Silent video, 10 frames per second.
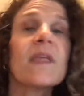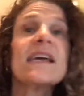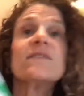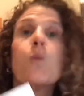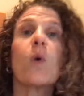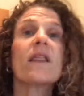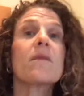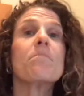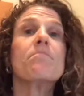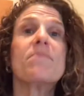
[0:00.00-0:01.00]
is one of
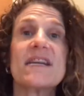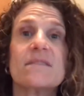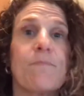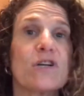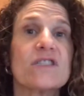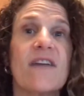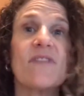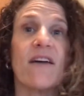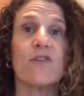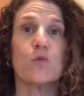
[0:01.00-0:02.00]
the best books I've
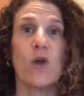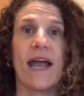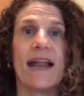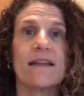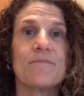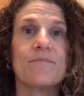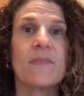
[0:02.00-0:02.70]
ever read.